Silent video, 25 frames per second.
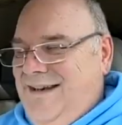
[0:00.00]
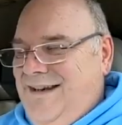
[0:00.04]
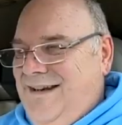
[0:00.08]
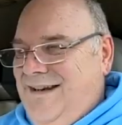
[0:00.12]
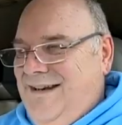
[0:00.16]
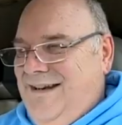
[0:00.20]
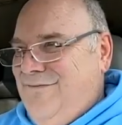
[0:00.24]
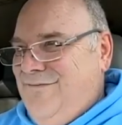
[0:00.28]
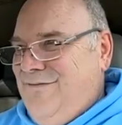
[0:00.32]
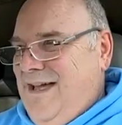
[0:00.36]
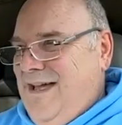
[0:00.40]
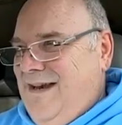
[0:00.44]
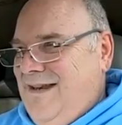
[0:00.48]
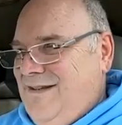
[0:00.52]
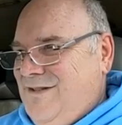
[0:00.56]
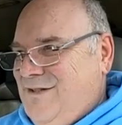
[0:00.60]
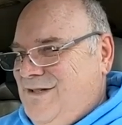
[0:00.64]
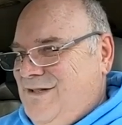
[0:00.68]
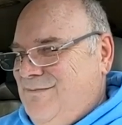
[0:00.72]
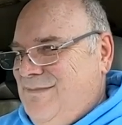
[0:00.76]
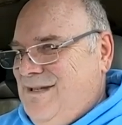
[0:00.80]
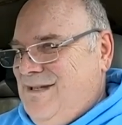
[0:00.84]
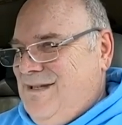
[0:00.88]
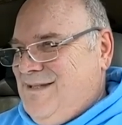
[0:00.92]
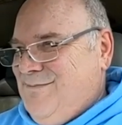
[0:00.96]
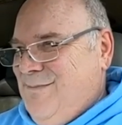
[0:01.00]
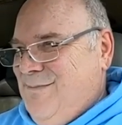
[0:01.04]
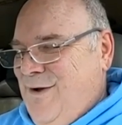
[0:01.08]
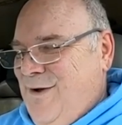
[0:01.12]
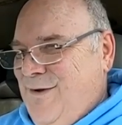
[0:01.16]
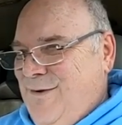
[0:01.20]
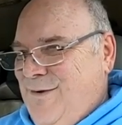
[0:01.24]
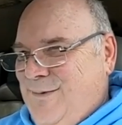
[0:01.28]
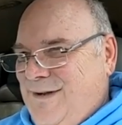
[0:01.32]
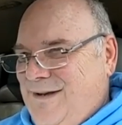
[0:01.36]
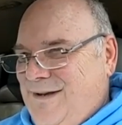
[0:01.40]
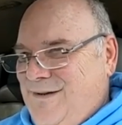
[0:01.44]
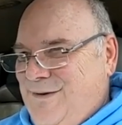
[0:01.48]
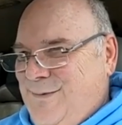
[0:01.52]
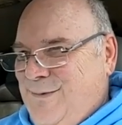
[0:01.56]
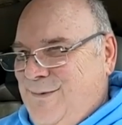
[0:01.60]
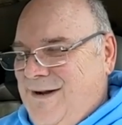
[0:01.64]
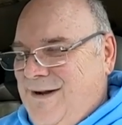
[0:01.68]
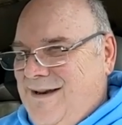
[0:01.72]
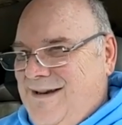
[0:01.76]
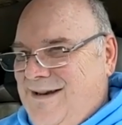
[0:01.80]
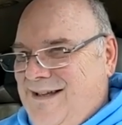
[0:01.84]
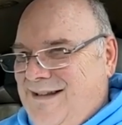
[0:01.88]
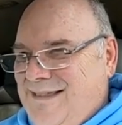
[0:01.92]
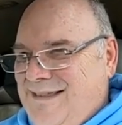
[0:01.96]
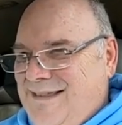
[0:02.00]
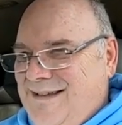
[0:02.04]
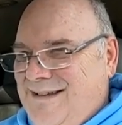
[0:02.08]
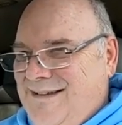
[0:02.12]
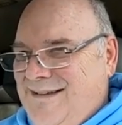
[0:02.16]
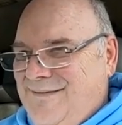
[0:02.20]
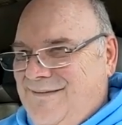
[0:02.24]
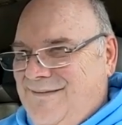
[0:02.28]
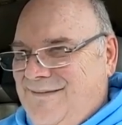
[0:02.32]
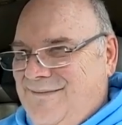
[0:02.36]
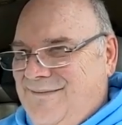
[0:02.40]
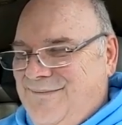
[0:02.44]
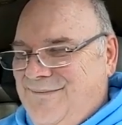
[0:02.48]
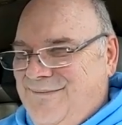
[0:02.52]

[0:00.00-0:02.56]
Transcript: an advantage to be small when you're working out the